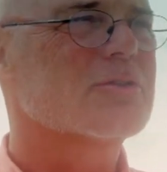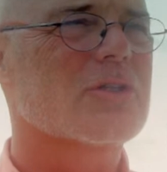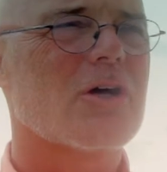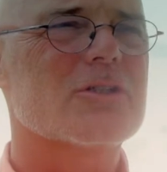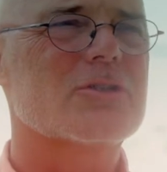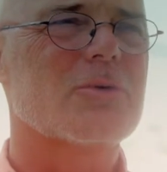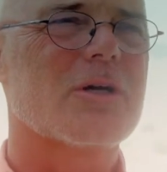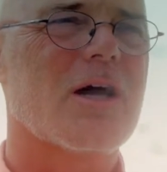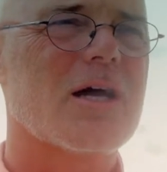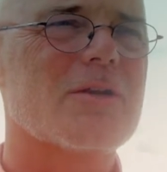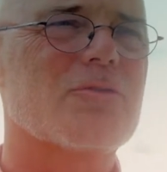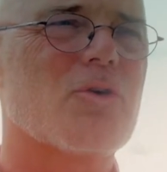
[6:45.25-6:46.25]
also a
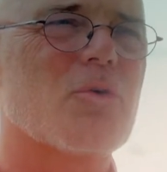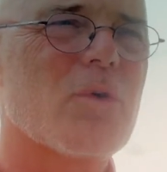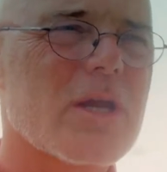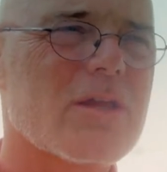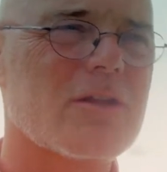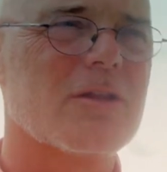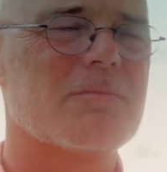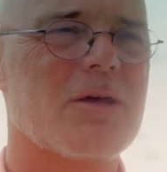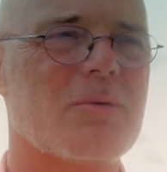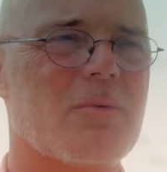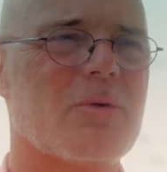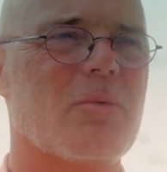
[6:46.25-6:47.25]
kind of curriculum
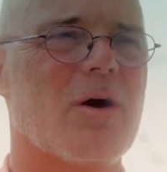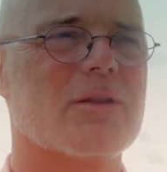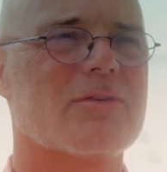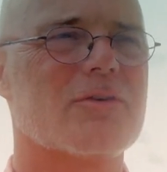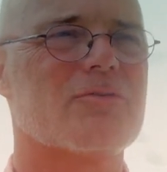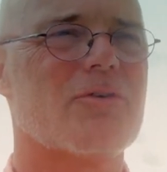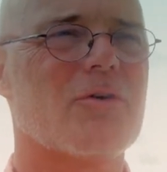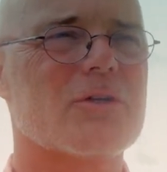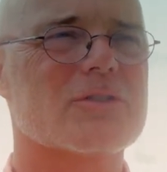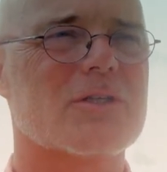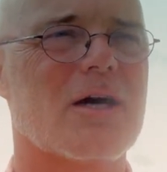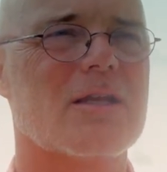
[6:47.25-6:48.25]
that we want to
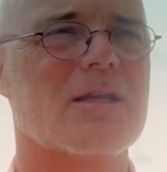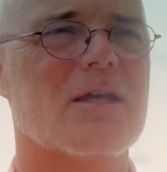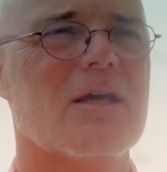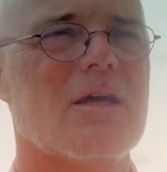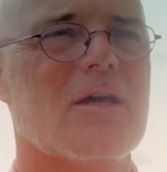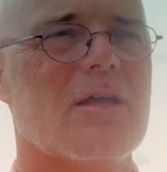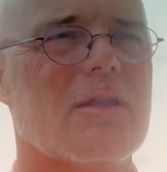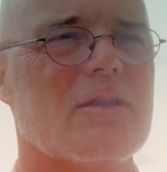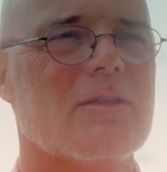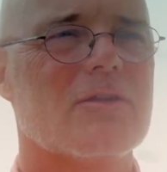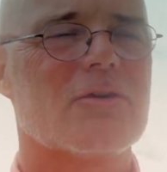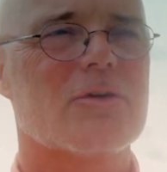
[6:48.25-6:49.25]
focus on.
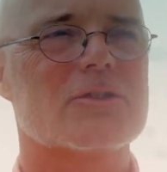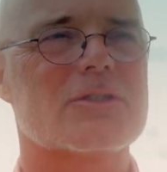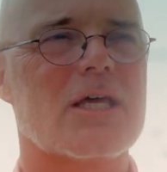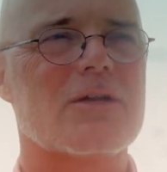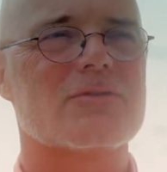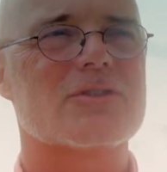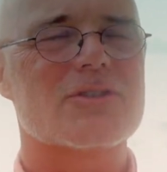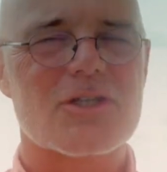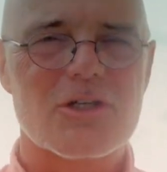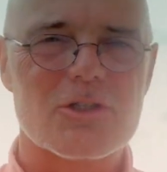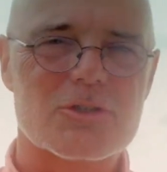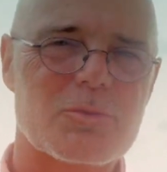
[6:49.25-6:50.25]
There are a set of
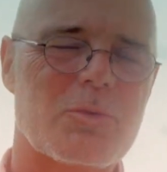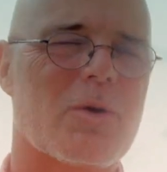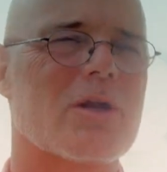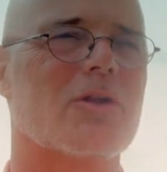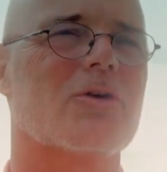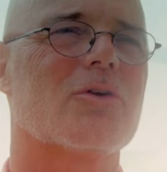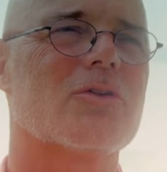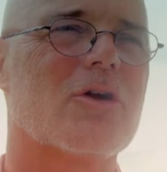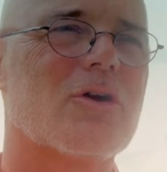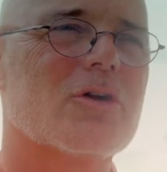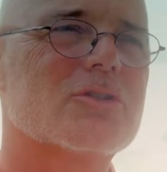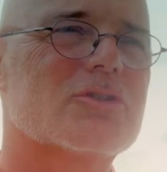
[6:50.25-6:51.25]
skills we want to learn.
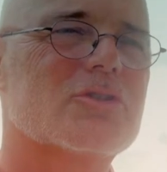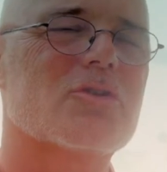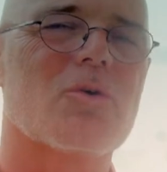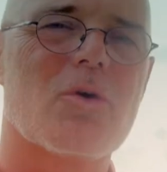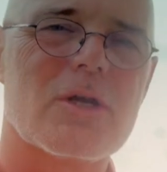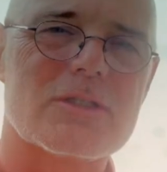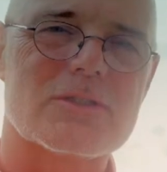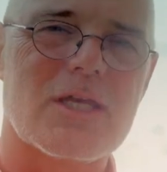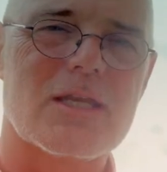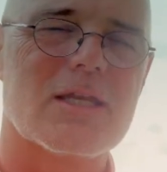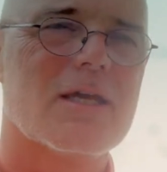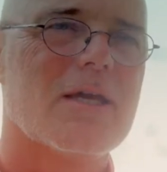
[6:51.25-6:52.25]
There are stories
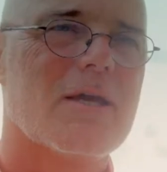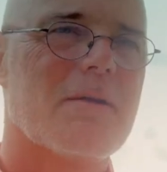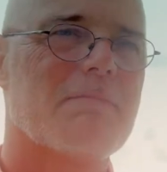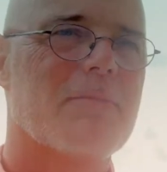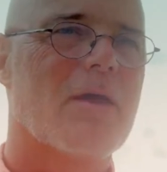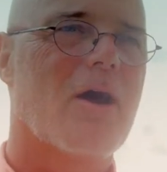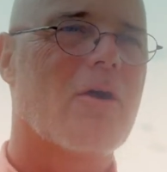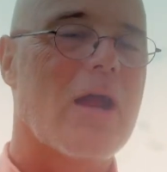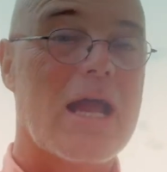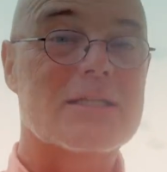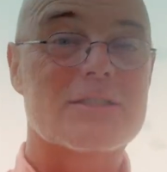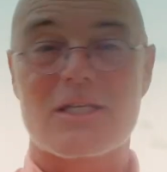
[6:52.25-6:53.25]
that our
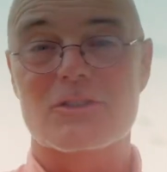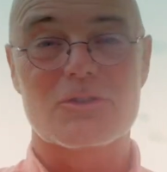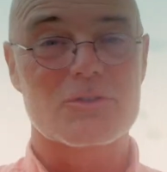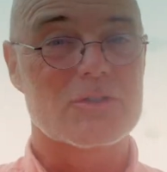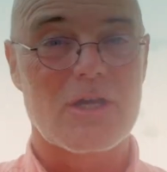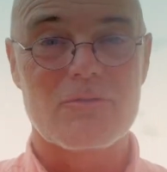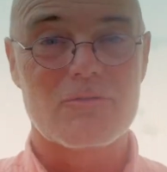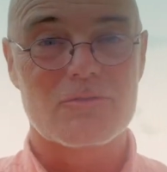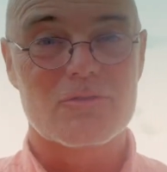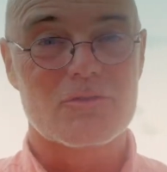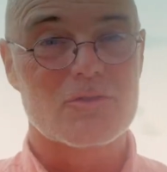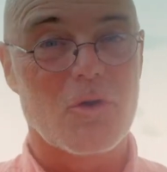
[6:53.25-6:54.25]
ancestors have
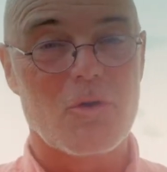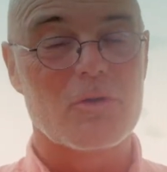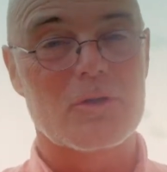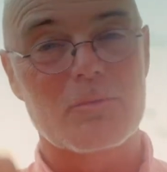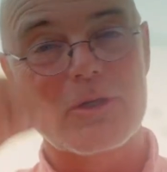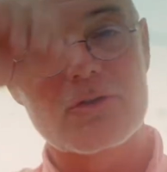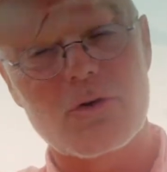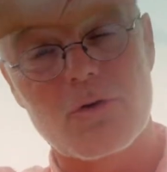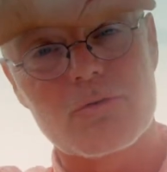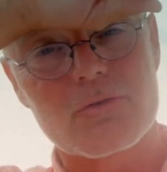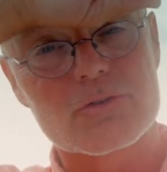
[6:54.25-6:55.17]
told and retold for